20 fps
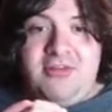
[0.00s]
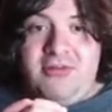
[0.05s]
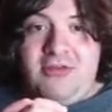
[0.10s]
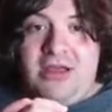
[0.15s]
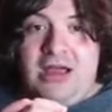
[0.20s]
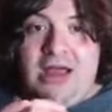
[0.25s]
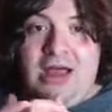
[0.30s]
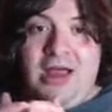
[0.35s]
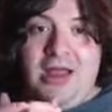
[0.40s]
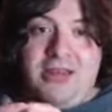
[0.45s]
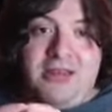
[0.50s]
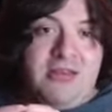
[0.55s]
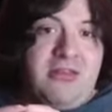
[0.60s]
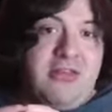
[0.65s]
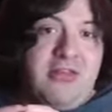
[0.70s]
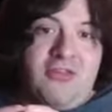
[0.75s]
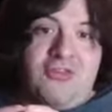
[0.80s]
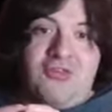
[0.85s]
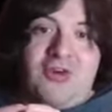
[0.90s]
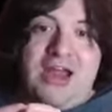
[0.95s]
uh
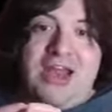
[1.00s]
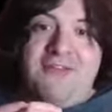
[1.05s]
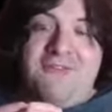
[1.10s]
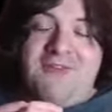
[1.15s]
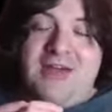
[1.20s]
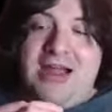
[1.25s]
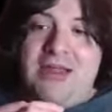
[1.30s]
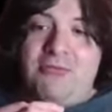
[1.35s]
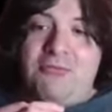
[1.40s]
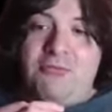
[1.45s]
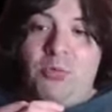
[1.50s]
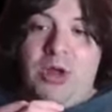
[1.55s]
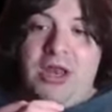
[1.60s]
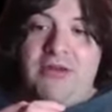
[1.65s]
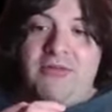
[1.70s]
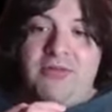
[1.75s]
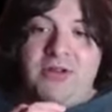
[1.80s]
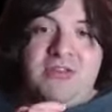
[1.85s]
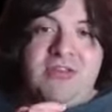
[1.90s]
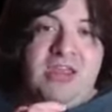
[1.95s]
to try to find
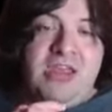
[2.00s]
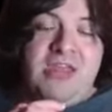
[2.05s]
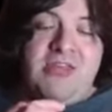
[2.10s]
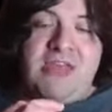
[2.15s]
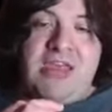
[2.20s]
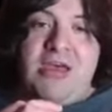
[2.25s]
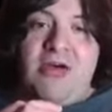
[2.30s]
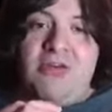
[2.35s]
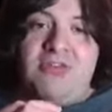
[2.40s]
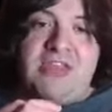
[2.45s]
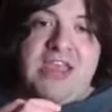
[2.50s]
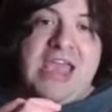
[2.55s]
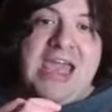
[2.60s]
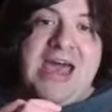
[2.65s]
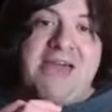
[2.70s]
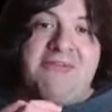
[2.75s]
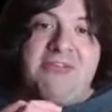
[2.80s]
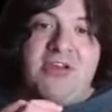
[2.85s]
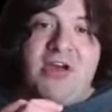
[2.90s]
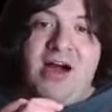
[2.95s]
whatever details they
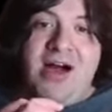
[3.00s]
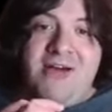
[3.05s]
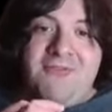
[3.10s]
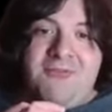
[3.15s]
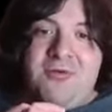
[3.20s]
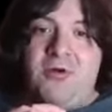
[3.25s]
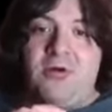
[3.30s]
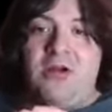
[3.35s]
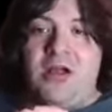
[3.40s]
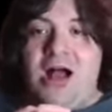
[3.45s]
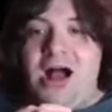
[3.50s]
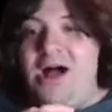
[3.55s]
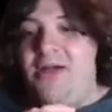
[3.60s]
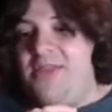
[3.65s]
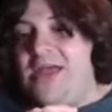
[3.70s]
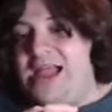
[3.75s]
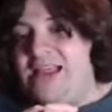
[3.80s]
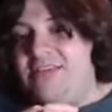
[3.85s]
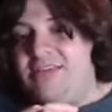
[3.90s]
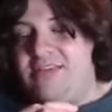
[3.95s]
have to offer on
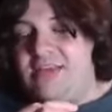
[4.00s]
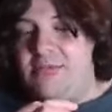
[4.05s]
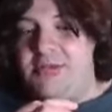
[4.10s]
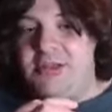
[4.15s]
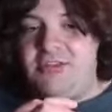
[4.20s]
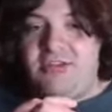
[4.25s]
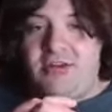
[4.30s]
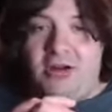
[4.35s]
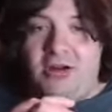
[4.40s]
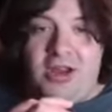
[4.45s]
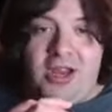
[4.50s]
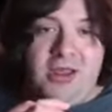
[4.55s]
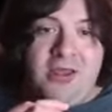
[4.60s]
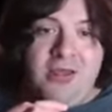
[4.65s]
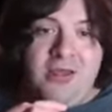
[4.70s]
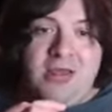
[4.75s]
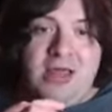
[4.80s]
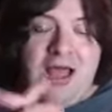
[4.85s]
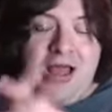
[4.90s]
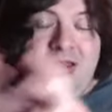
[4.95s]
that cemetery
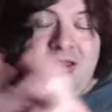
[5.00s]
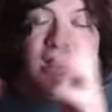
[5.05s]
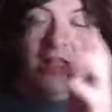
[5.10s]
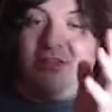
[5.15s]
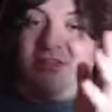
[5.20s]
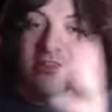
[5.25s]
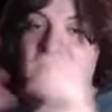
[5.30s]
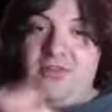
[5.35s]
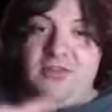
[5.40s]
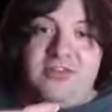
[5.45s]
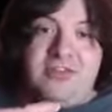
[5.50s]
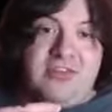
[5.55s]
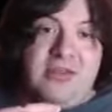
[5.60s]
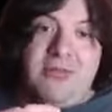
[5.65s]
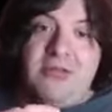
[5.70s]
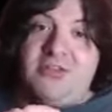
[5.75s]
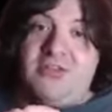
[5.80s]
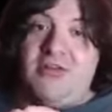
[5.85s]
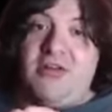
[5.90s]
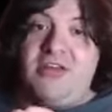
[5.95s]
uh, on some of these
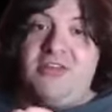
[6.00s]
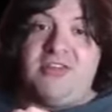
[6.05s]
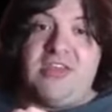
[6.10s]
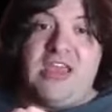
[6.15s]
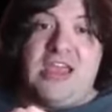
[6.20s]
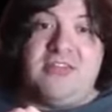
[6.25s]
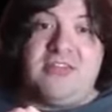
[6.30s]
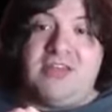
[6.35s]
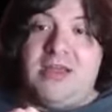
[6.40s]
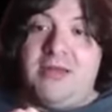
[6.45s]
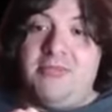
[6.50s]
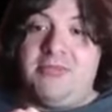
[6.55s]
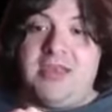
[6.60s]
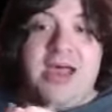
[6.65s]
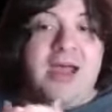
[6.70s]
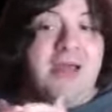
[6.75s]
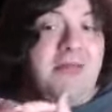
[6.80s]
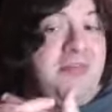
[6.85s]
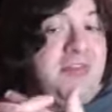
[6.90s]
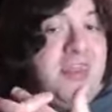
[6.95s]
cemeteries and
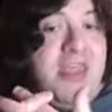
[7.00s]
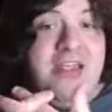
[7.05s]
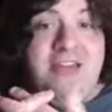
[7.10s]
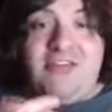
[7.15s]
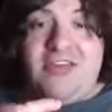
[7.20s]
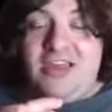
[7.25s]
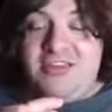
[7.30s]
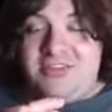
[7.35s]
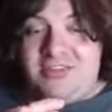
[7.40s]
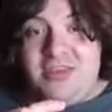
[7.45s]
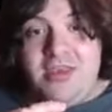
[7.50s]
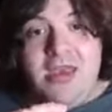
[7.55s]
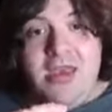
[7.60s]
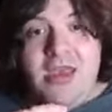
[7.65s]
sometimes they just